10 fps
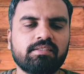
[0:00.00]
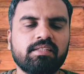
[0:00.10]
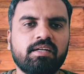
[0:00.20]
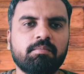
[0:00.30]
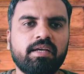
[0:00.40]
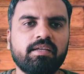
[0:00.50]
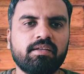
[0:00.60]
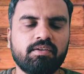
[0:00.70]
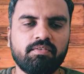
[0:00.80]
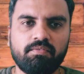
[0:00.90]
is done
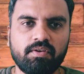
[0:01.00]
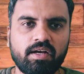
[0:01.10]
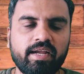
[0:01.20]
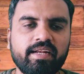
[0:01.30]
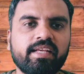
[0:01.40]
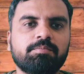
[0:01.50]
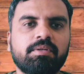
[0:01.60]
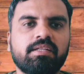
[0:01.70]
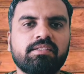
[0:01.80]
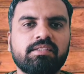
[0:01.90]
by highly
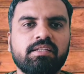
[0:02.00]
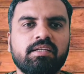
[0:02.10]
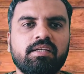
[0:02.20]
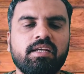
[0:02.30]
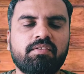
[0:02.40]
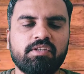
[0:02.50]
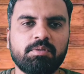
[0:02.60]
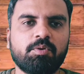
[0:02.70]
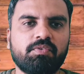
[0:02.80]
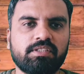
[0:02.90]
experienced
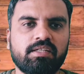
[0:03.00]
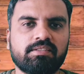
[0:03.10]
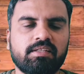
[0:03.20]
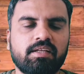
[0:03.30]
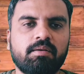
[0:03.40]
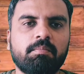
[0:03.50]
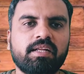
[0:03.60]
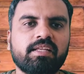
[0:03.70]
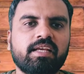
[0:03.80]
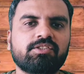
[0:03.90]
investment professionals.
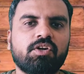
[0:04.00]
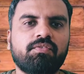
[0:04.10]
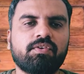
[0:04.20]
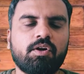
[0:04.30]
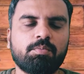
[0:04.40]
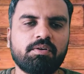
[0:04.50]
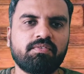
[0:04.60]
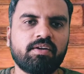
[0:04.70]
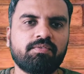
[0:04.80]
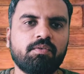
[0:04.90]
But in case of
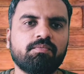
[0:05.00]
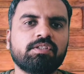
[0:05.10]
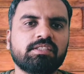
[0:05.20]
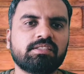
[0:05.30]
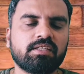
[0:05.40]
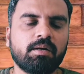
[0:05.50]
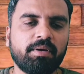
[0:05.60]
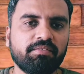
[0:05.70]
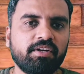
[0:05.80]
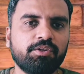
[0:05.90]
crowd-funded platform, which is
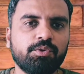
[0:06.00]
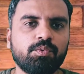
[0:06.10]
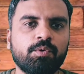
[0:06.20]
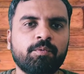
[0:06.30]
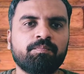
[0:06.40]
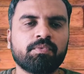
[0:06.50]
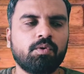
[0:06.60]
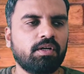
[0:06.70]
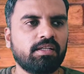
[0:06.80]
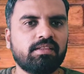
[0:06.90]
comparatively new,
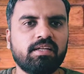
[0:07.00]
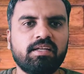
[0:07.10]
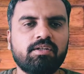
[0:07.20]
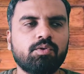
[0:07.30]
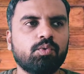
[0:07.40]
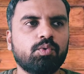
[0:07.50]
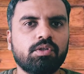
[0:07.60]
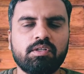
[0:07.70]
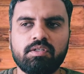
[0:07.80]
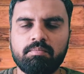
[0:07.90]
only 3
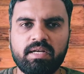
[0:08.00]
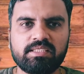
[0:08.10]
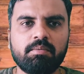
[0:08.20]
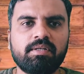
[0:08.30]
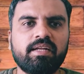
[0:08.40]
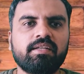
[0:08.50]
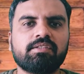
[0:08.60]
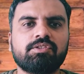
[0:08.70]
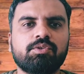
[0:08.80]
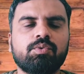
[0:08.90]
to maximum 10
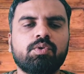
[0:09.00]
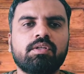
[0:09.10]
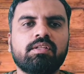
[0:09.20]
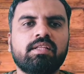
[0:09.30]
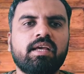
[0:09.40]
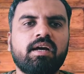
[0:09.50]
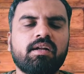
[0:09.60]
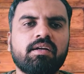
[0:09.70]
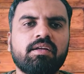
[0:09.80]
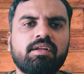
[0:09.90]
years new, they
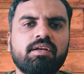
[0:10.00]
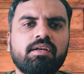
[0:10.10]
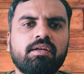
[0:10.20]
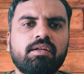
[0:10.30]
are